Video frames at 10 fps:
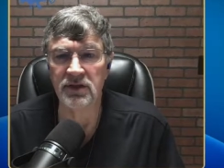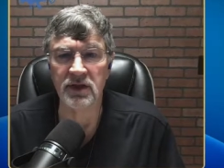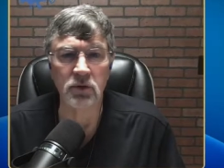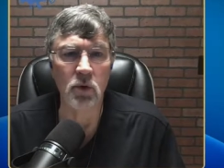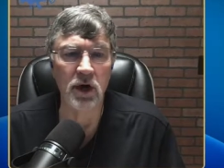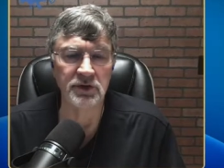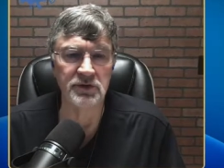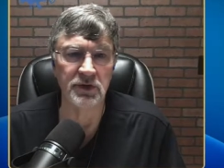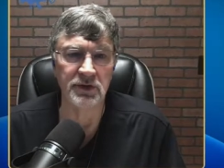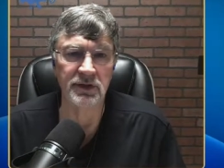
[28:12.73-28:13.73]
than the
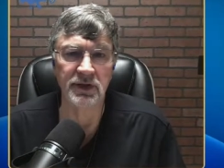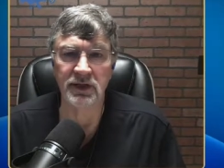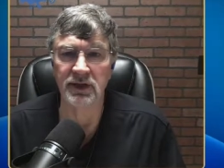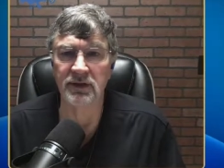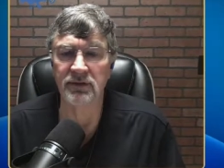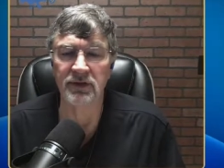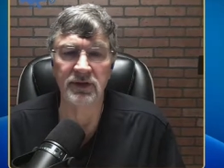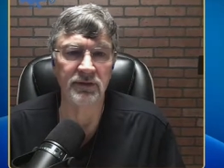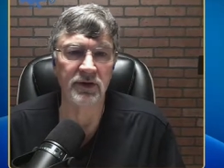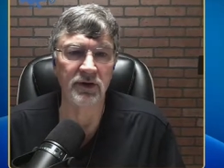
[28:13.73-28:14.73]
ones that
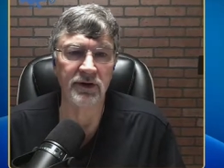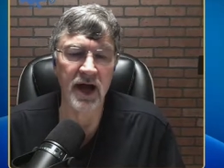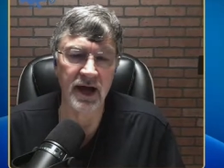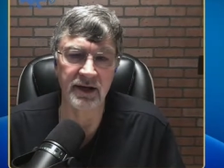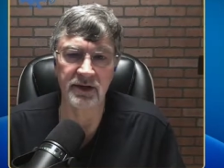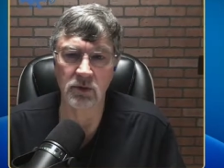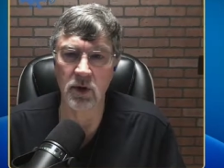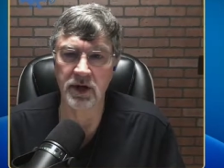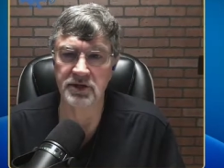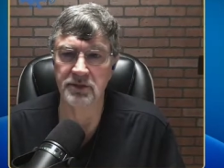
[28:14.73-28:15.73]
are
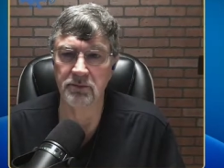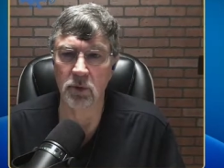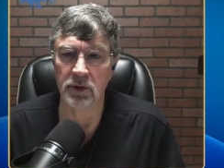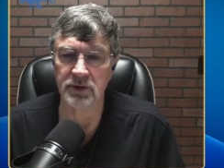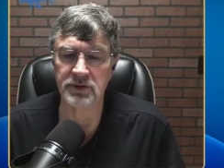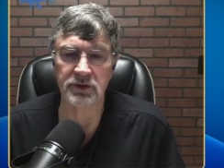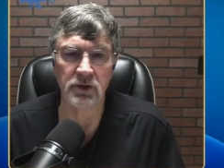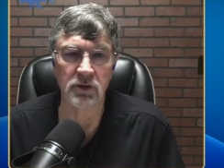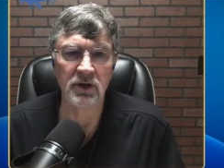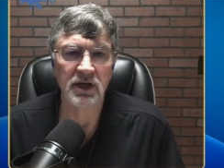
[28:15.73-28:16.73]
not quite as
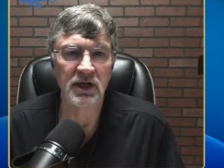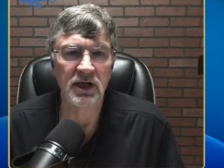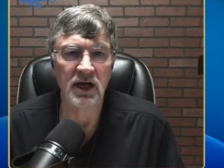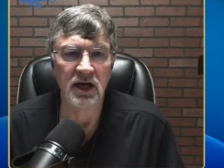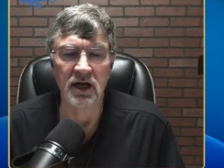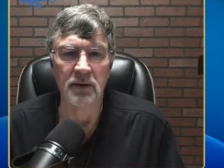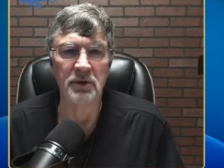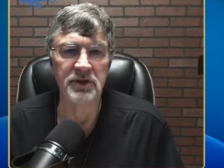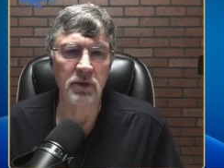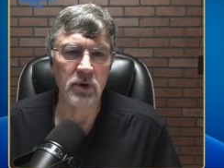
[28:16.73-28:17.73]
important. So,
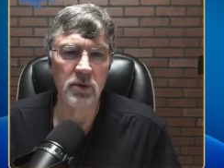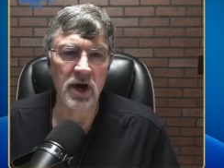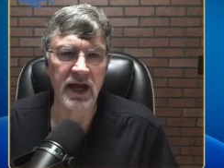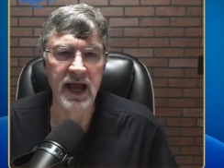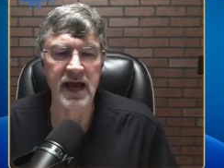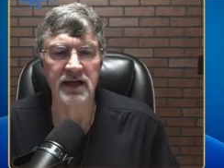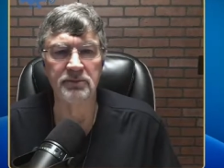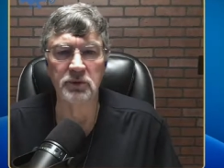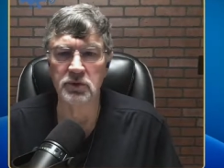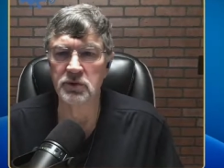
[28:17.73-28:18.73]
but then we want
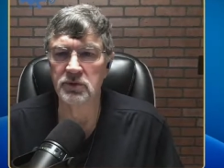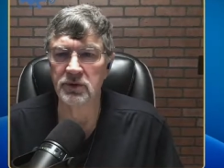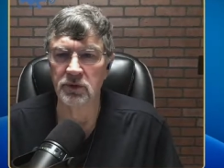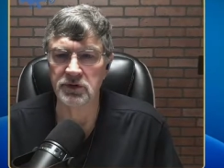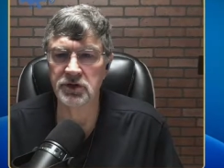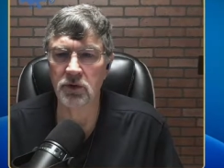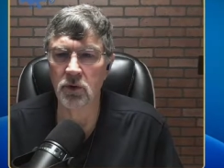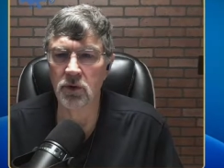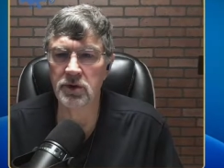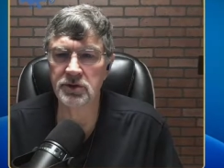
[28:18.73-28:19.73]
to add up those
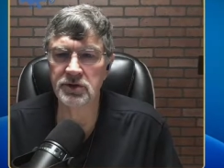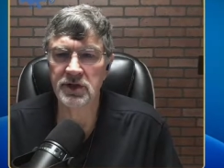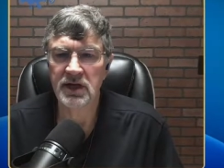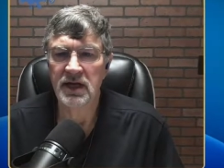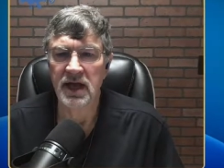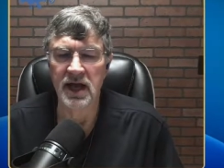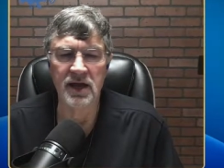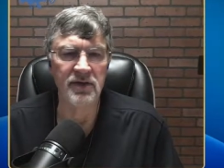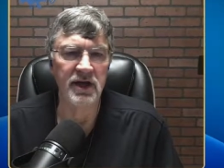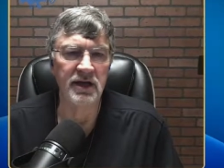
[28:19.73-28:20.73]
scores,
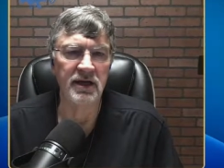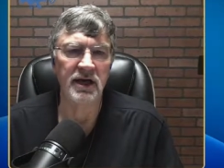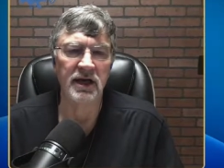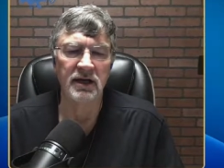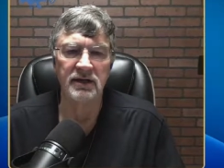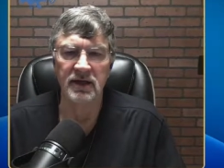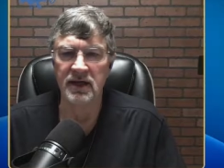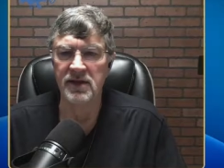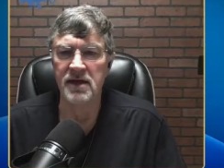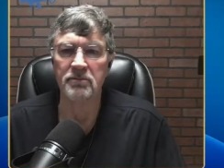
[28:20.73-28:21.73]
and then
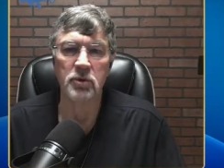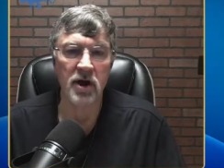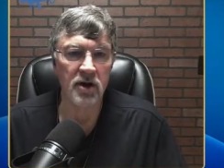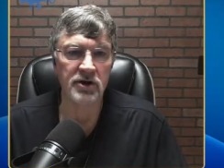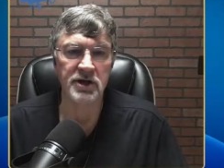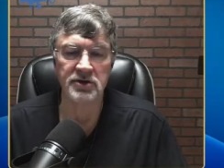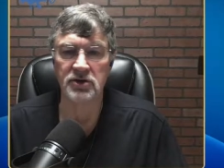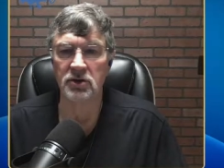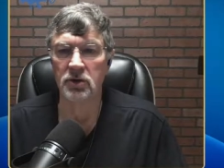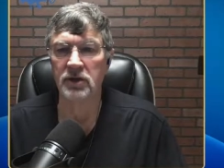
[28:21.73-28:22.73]
and
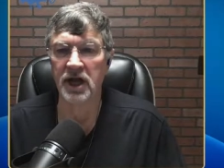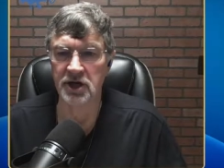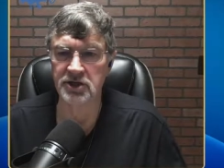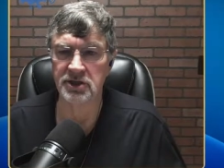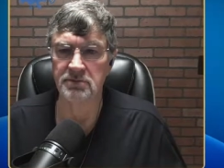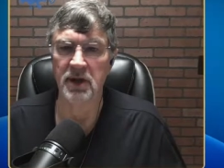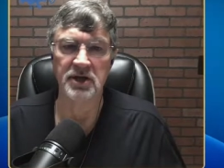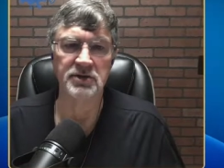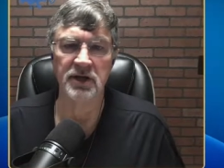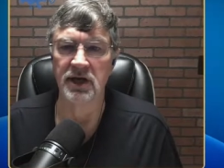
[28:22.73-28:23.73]
prioritize the
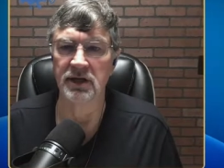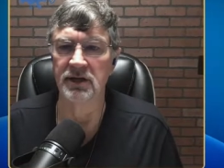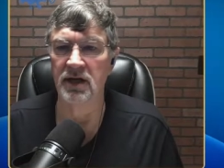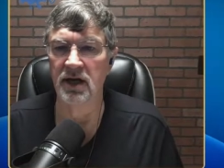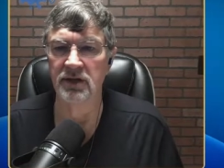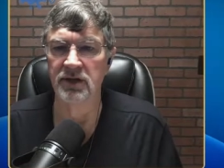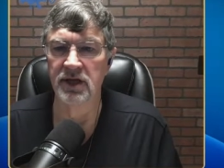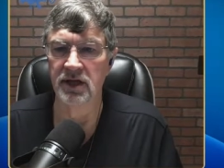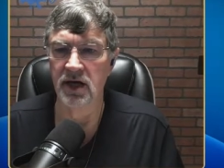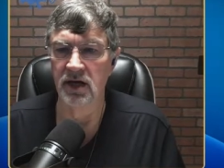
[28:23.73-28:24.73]
locations based on
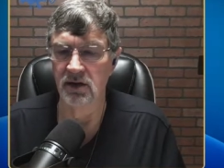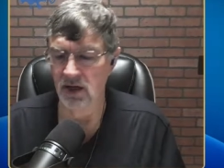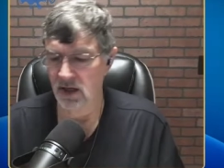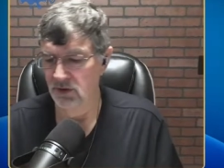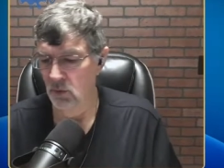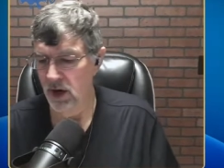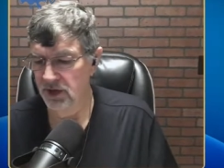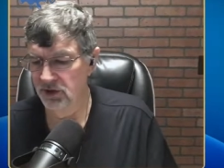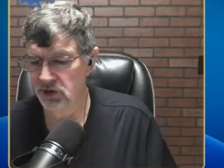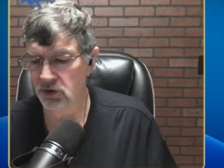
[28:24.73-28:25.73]
the
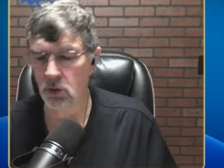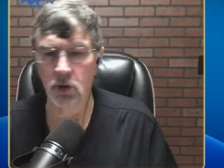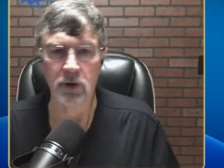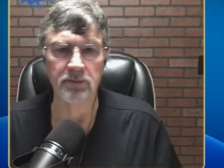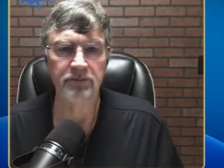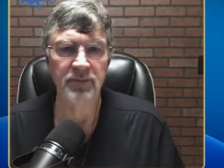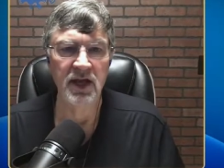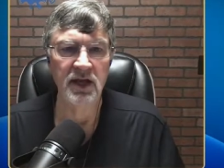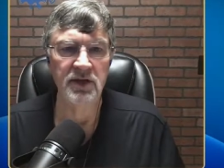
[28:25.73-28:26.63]
weighted score.